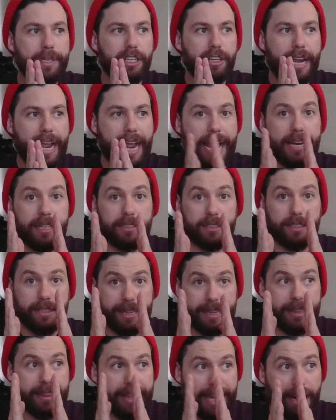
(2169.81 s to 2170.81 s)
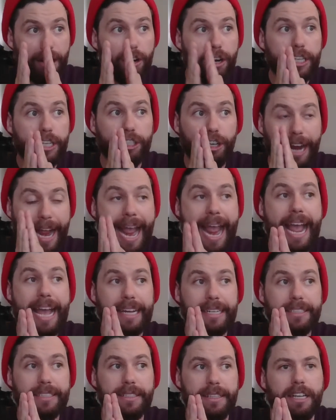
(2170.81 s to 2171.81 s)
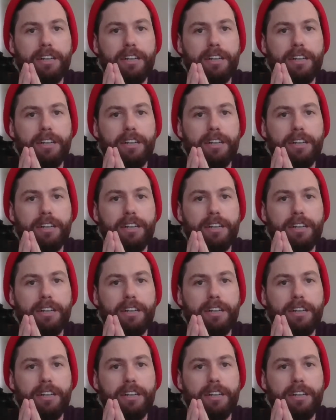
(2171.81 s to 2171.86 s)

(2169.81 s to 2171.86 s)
your hands, they're on your hands.